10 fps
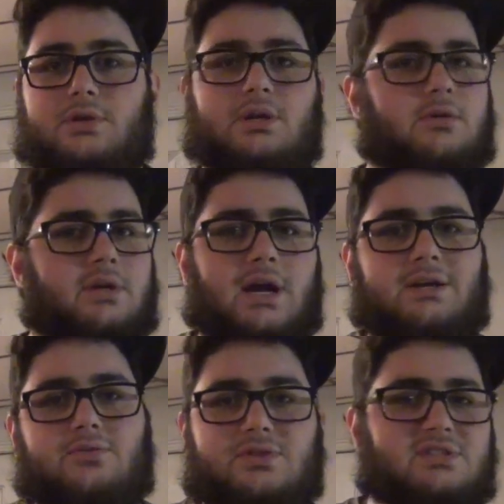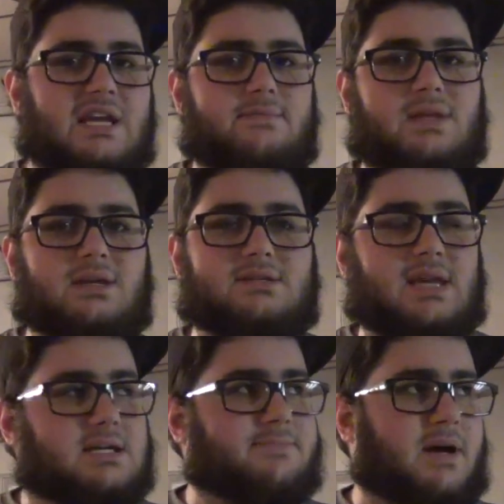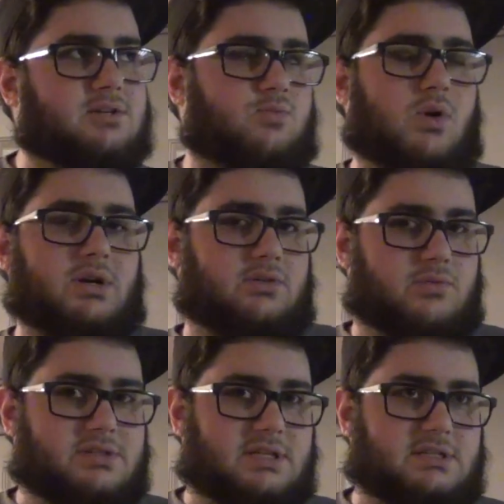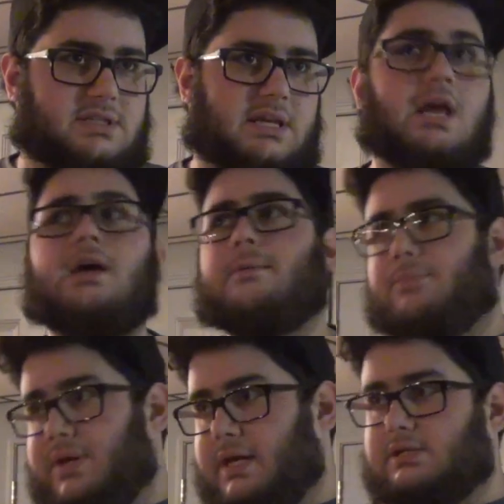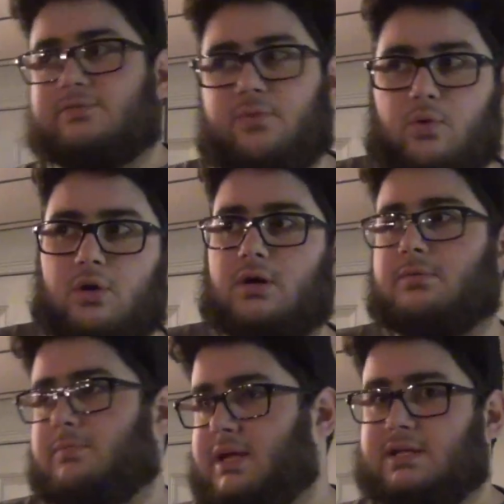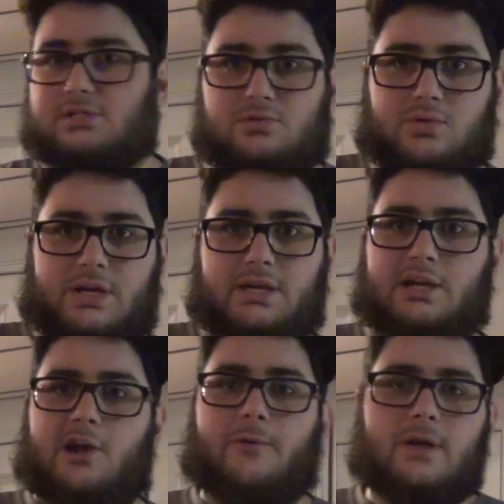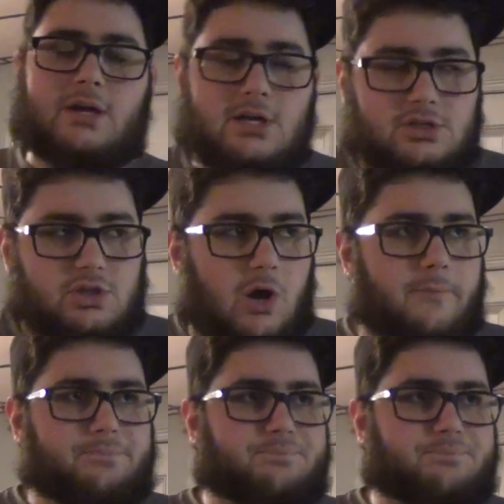They're kind of doing the same thing as Xbox One and 360, PS4, PS3, So